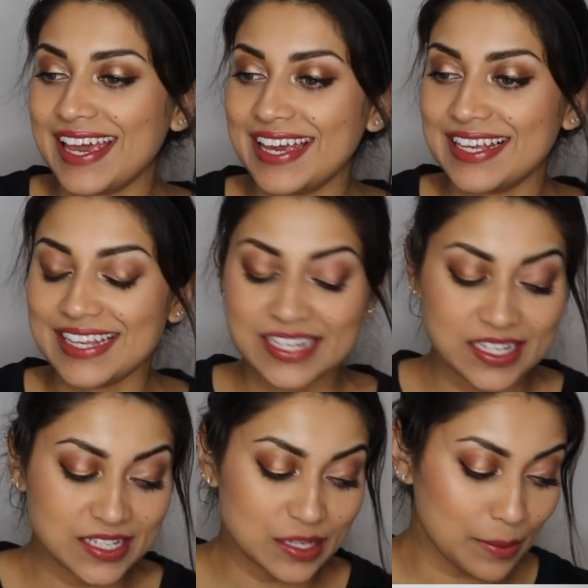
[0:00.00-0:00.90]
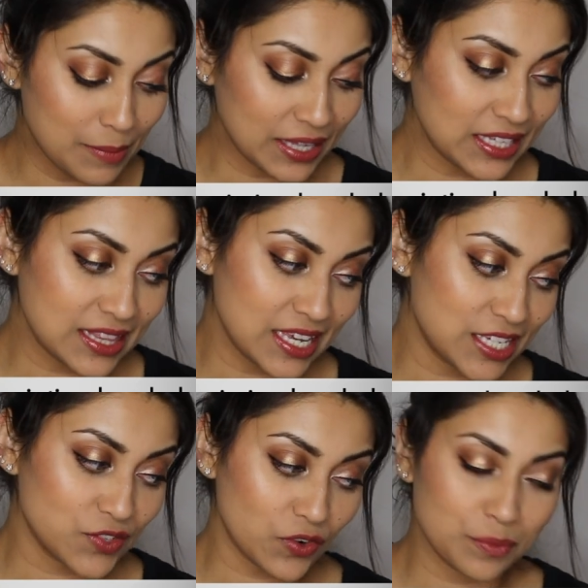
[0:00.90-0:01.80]
It is mainly
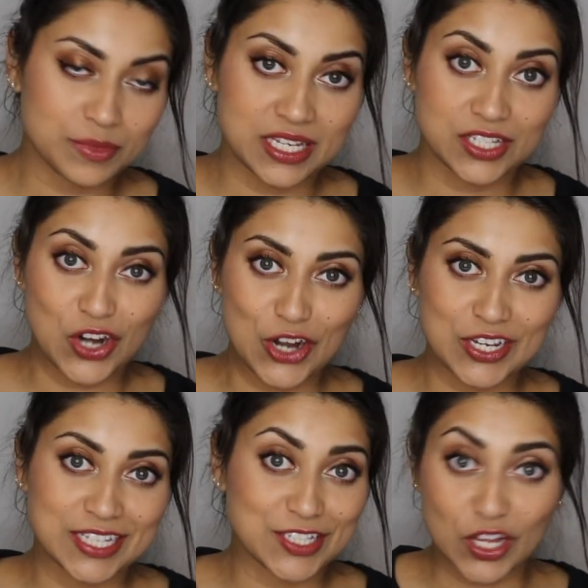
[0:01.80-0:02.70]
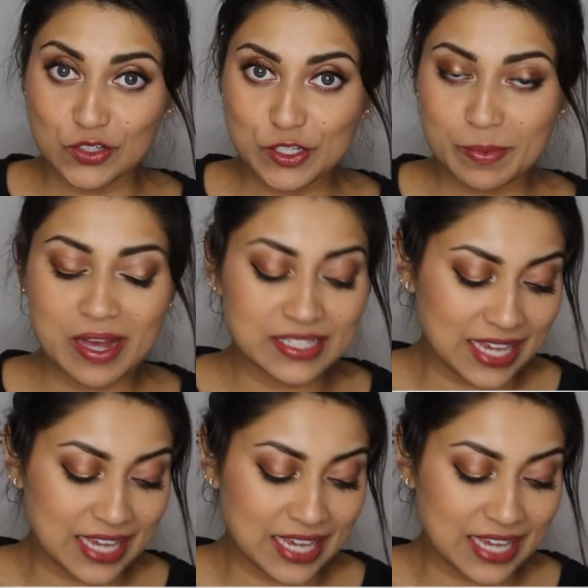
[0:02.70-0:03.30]
things from the Target Dollar Spot,